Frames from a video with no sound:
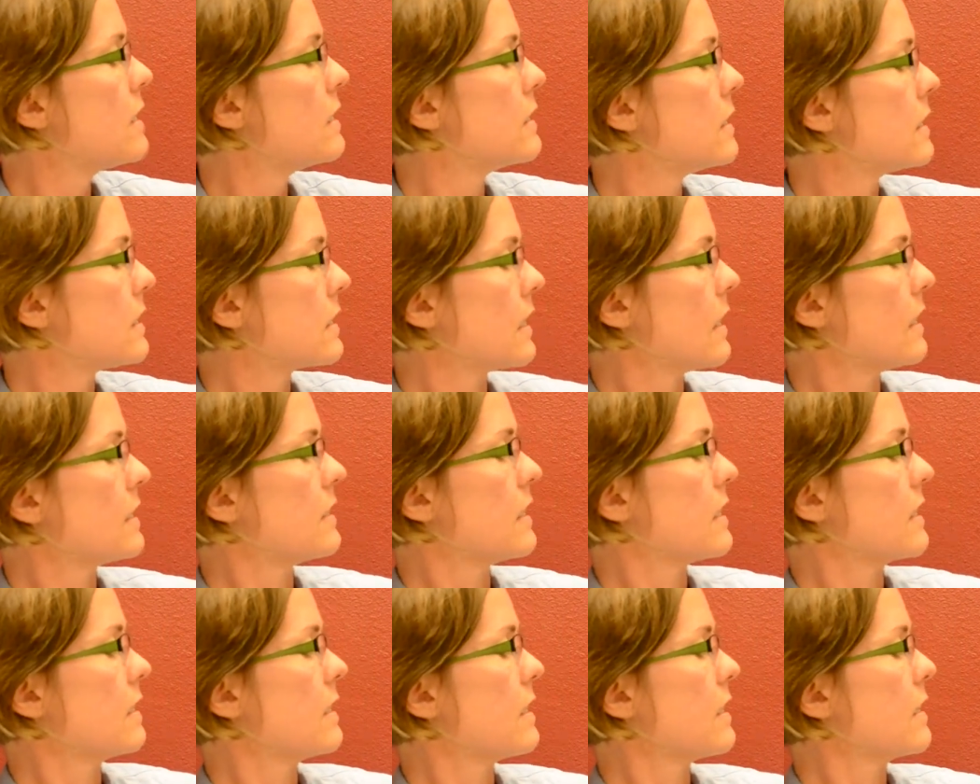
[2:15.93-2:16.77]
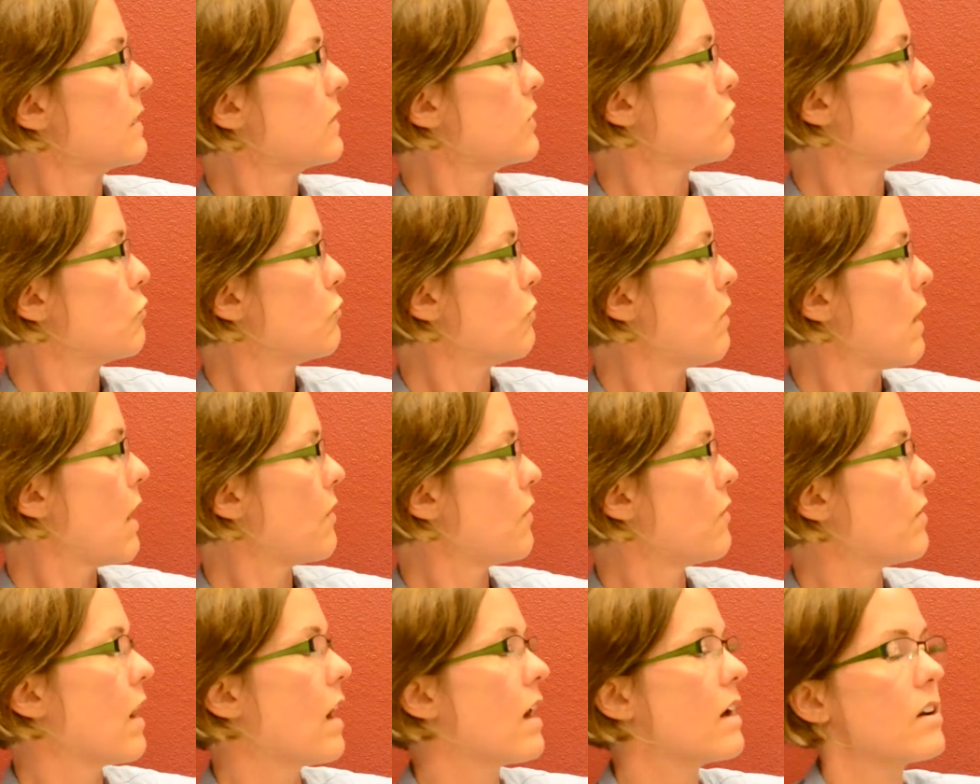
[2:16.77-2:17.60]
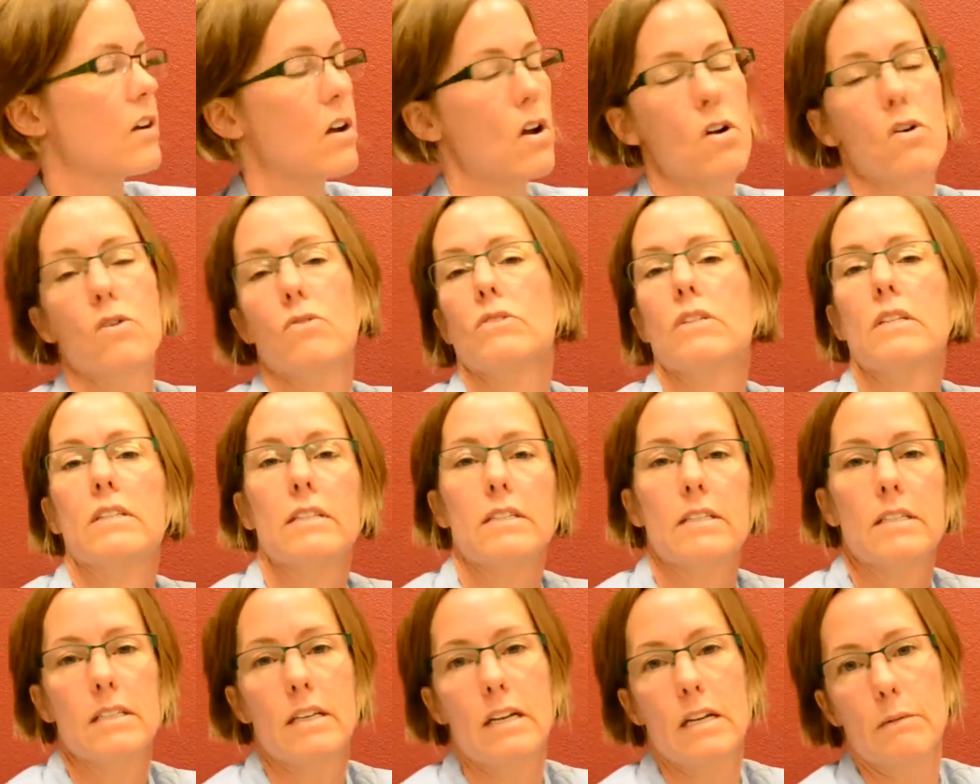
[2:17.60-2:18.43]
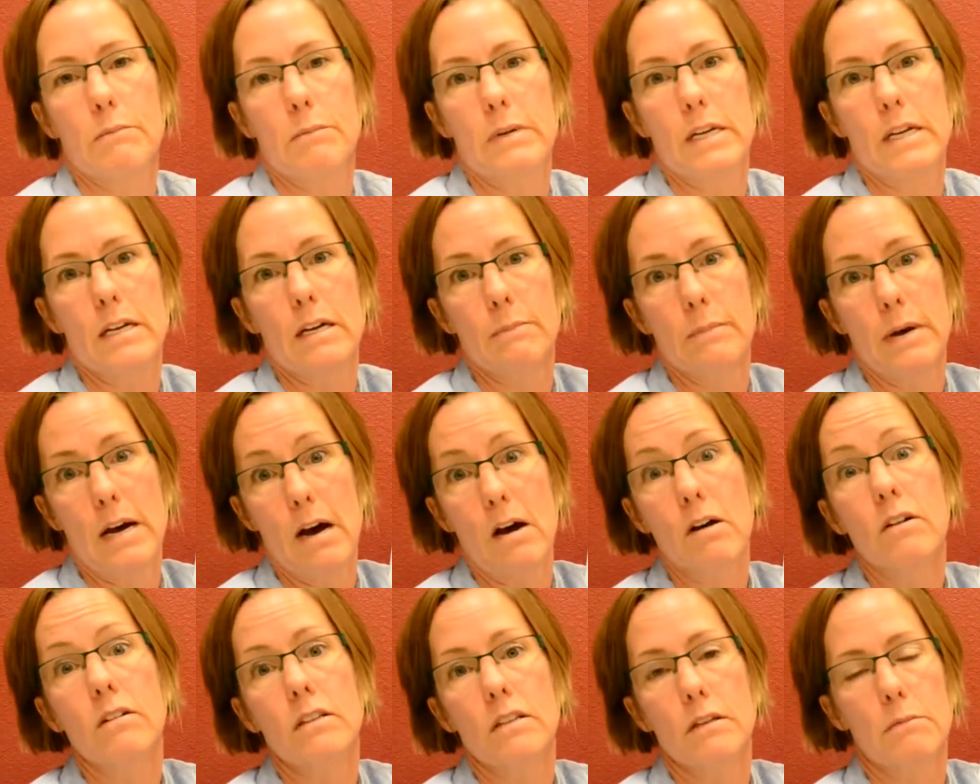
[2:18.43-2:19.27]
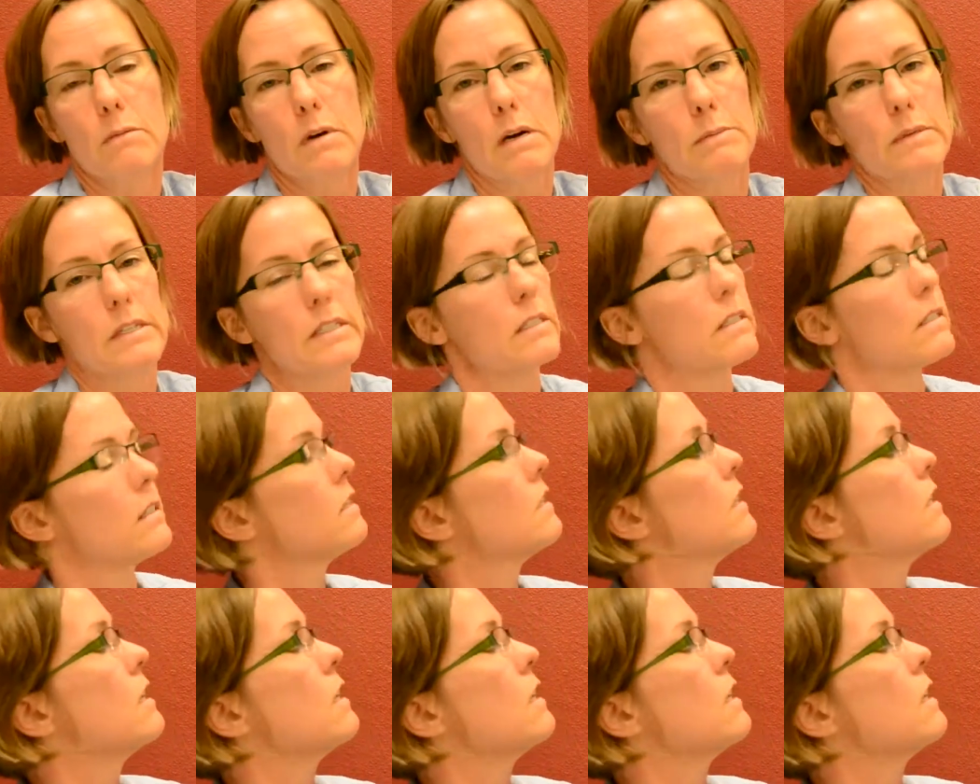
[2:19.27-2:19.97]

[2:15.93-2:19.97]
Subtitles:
Disgusting Things You'd Rather Not Know. So this is going to be about the mummies.